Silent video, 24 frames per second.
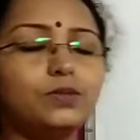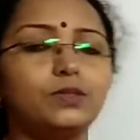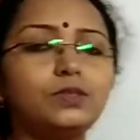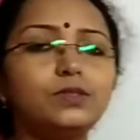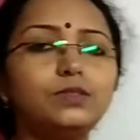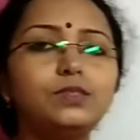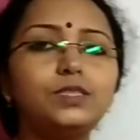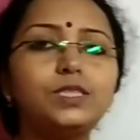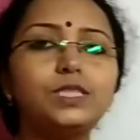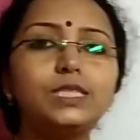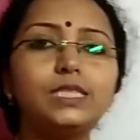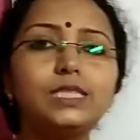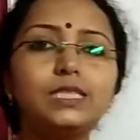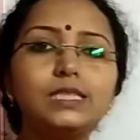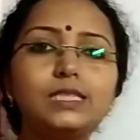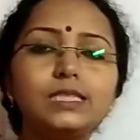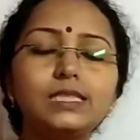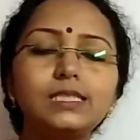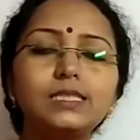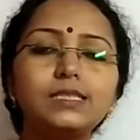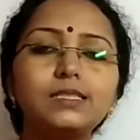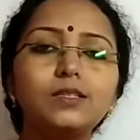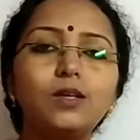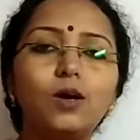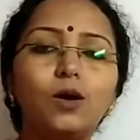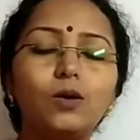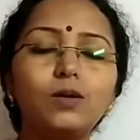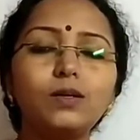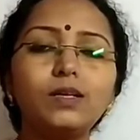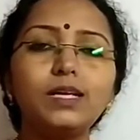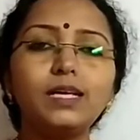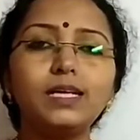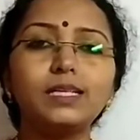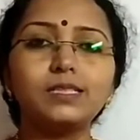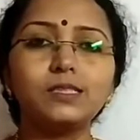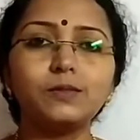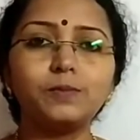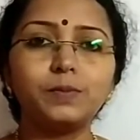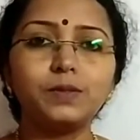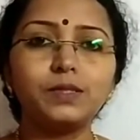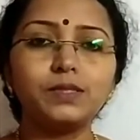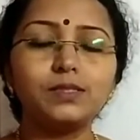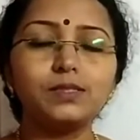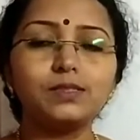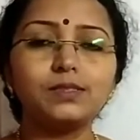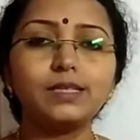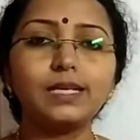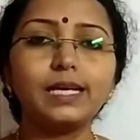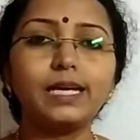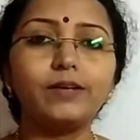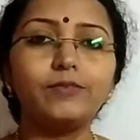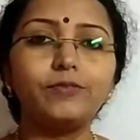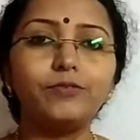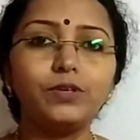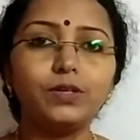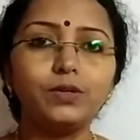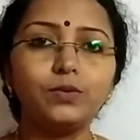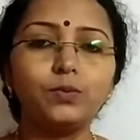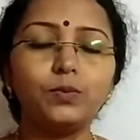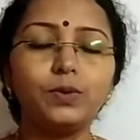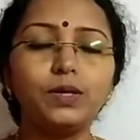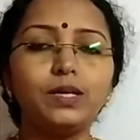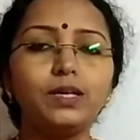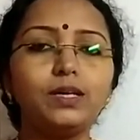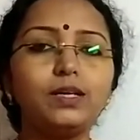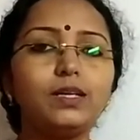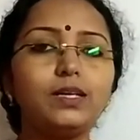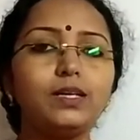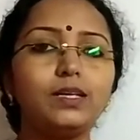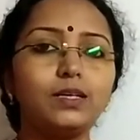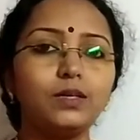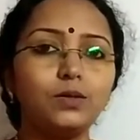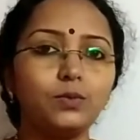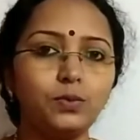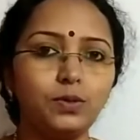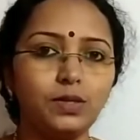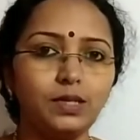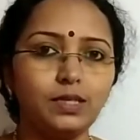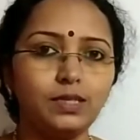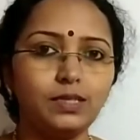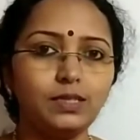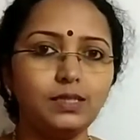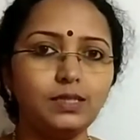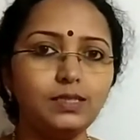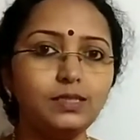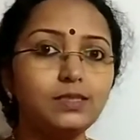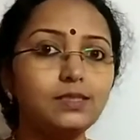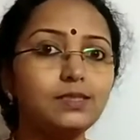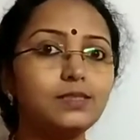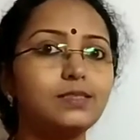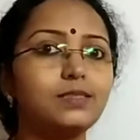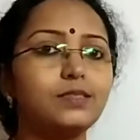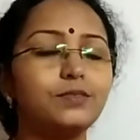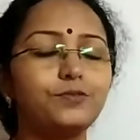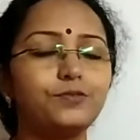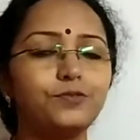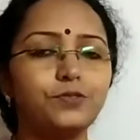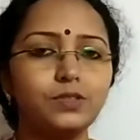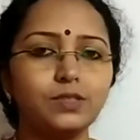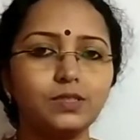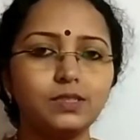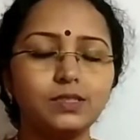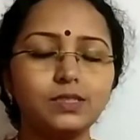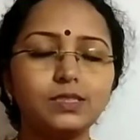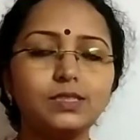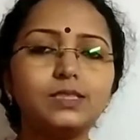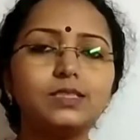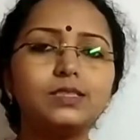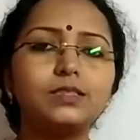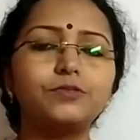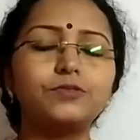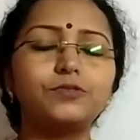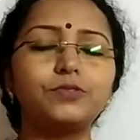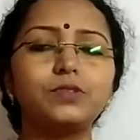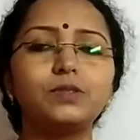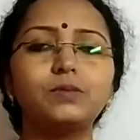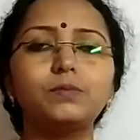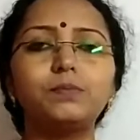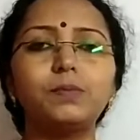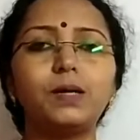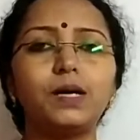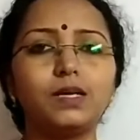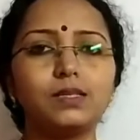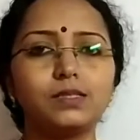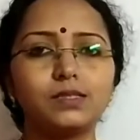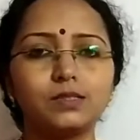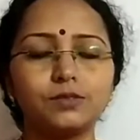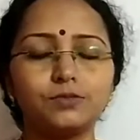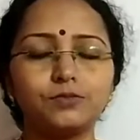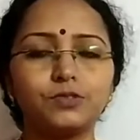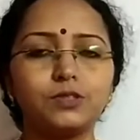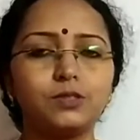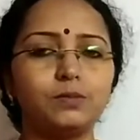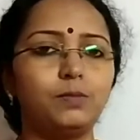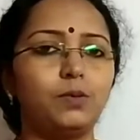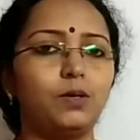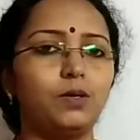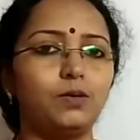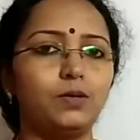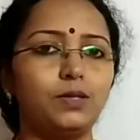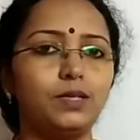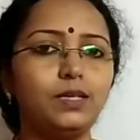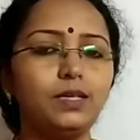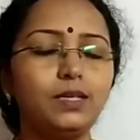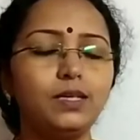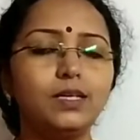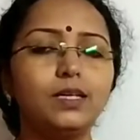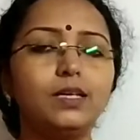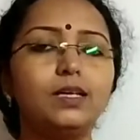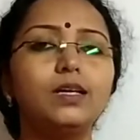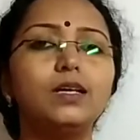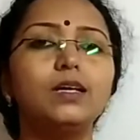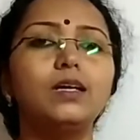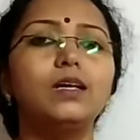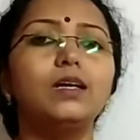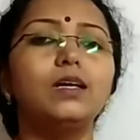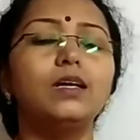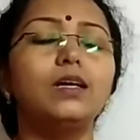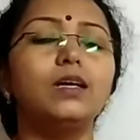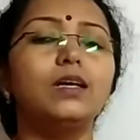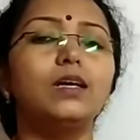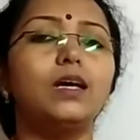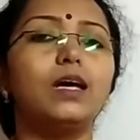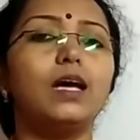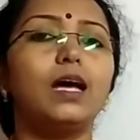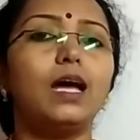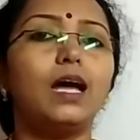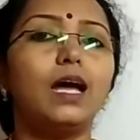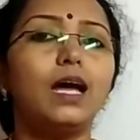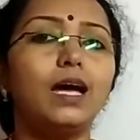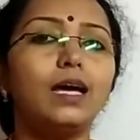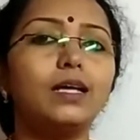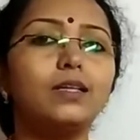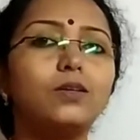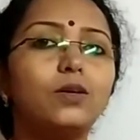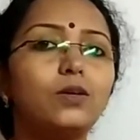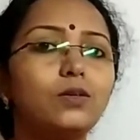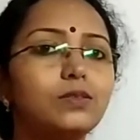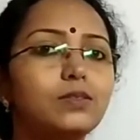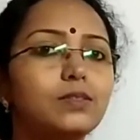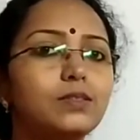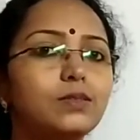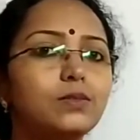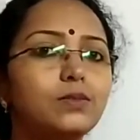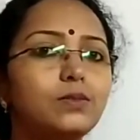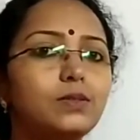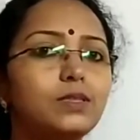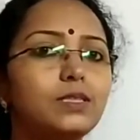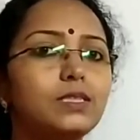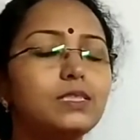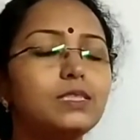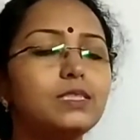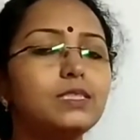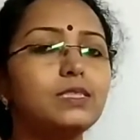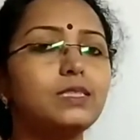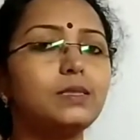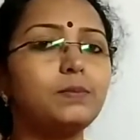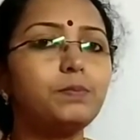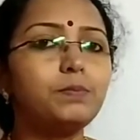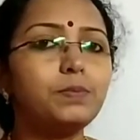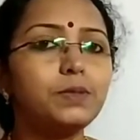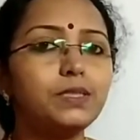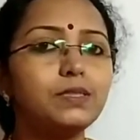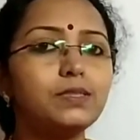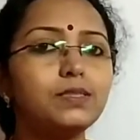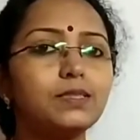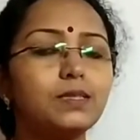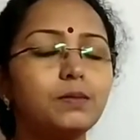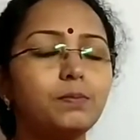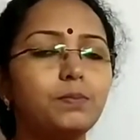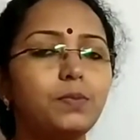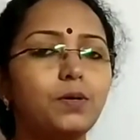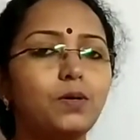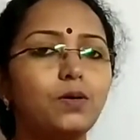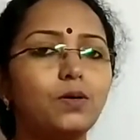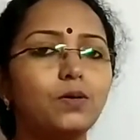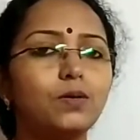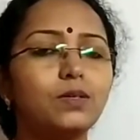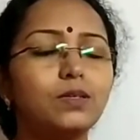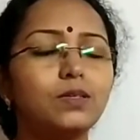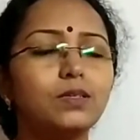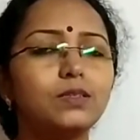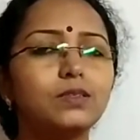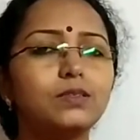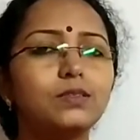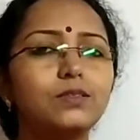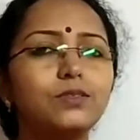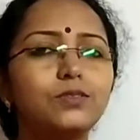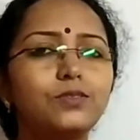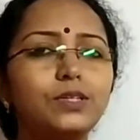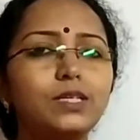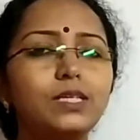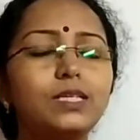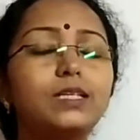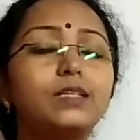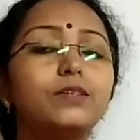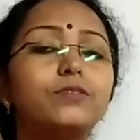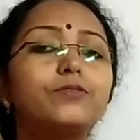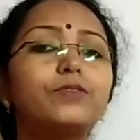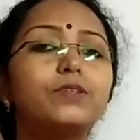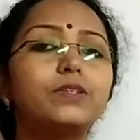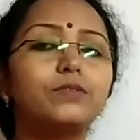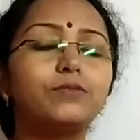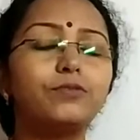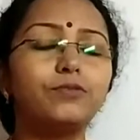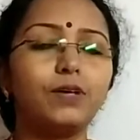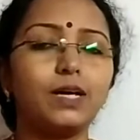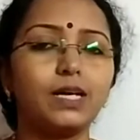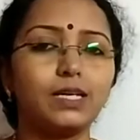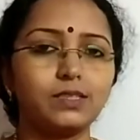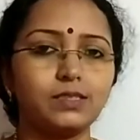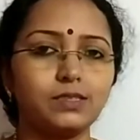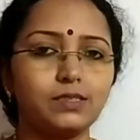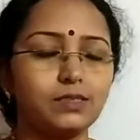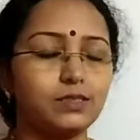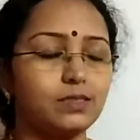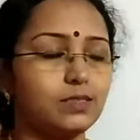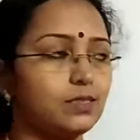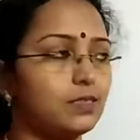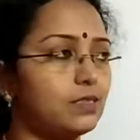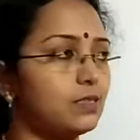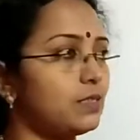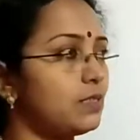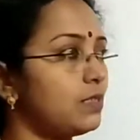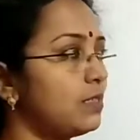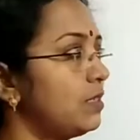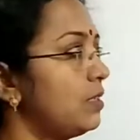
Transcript: gene is not expressed everywhere equally. It is different in different parts of our body, and also it depends upon three different factors.